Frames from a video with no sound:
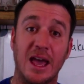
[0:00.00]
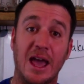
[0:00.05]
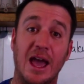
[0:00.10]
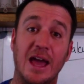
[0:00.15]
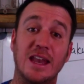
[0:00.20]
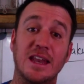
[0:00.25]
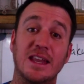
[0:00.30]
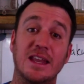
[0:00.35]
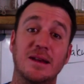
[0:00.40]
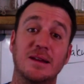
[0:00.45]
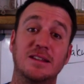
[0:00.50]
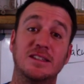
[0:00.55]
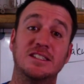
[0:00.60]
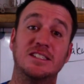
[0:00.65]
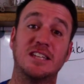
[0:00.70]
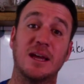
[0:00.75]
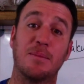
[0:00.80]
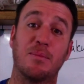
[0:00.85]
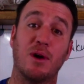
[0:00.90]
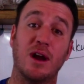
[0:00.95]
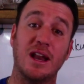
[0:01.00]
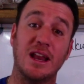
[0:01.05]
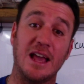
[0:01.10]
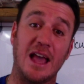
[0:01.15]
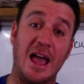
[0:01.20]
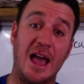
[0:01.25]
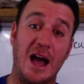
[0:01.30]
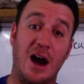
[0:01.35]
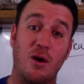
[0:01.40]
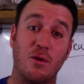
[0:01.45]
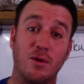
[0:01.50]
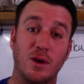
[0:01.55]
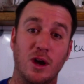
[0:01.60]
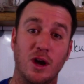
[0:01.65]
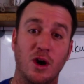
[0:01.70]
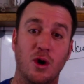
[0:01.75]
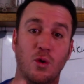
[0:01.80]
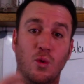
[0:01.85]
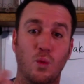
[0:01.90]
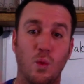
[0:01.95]
And then separating out
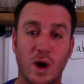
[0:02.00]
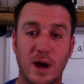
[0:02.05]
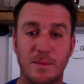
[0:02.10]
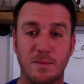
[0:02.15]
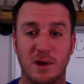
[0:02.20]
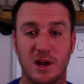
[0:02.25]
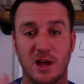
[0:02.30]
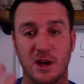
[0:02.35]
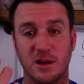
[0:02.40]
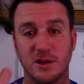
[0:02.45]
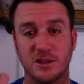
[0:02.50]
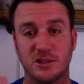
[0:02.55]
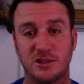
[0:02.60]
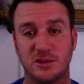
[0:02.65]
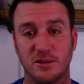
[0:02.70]
what belongs